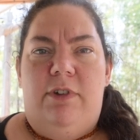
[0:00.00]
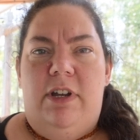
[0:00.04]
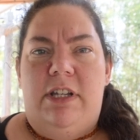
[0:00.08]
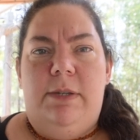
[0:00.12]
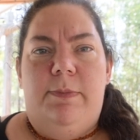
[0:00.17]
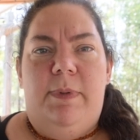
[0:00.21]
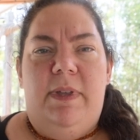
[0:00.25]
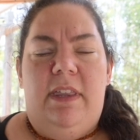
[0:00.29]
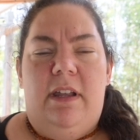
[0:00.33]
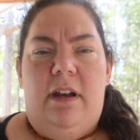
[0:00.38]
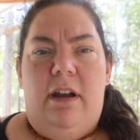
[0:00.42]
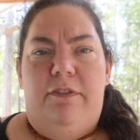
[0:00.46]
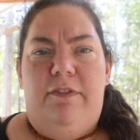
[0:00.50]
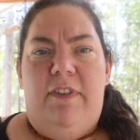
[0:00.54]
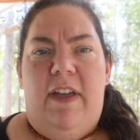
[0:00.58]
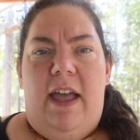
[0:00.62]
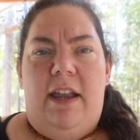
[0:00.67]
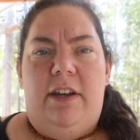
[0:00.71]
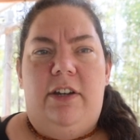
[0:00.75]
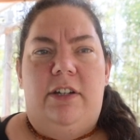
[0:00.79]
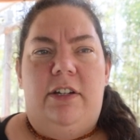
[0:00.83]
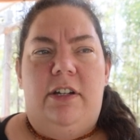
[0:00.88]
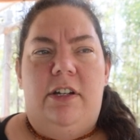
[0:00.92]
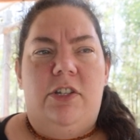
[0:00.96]
recipe that I
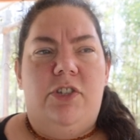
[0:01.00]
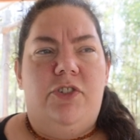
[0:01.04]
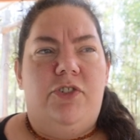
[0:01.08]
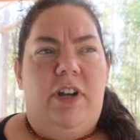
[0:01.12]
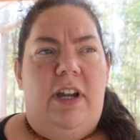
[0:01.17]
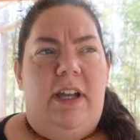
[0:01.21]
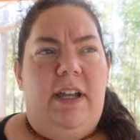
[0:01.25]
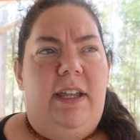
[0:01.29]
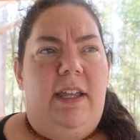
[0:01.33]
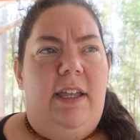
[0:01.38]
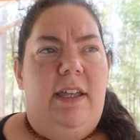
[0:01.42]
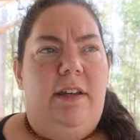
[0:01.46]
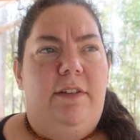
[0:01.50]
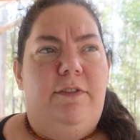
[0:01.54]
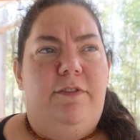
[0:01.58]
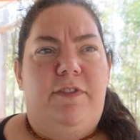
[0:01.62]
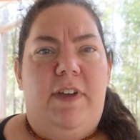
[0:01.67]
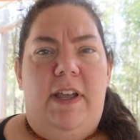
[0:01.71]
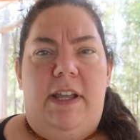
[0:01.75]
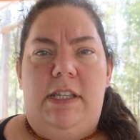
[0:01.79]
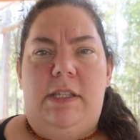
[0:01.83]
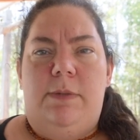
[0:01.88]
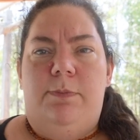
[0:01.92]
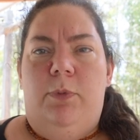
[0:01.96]
found on an Australian
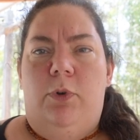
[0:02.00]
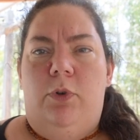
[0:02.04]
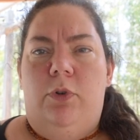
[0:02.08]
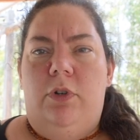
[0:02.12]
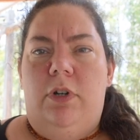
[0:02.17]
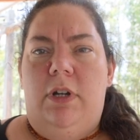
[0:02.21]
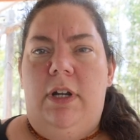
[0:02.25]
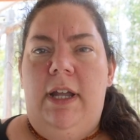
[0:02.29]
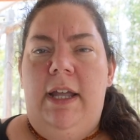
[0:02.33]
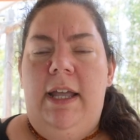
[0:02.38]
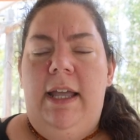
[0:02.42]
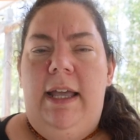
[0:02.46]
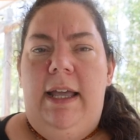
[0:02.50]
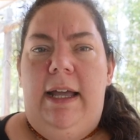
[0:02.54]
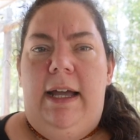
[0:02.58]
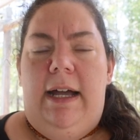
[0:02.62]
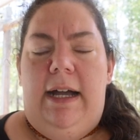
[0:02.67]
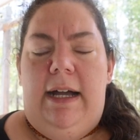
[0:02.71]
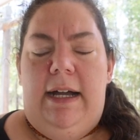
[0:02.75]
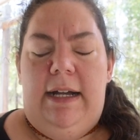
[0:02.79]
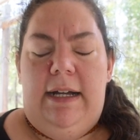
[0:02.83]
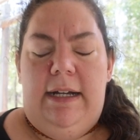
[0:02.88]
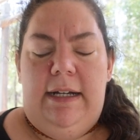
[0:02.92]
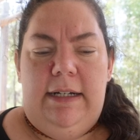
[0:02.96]
Facebook
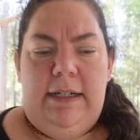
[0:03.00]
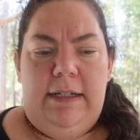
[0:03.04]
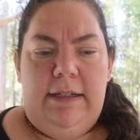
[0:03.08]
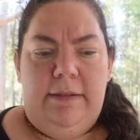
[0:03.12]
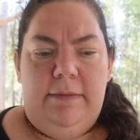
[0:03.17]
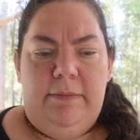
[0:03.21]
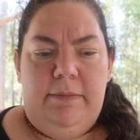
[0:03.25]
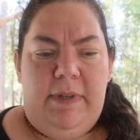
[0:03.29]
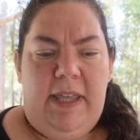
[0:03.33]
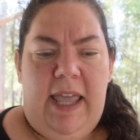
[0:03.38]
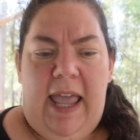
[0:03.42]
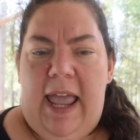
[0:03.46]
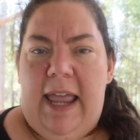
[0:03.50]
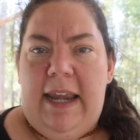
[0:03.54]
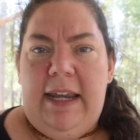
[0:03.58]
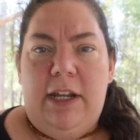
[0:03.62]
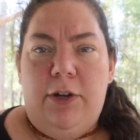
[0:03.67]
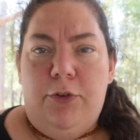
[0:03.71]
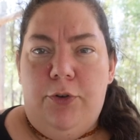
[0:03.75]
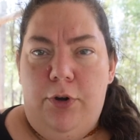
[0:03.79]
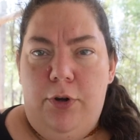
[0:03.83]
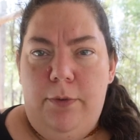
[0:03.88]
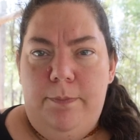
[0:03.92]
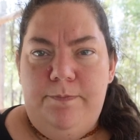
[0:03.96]
uh,
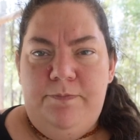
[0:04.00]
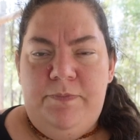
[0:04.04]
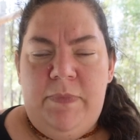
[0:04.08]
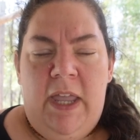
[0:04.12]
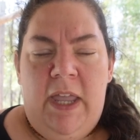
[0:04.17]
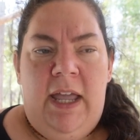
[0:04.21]
canning group.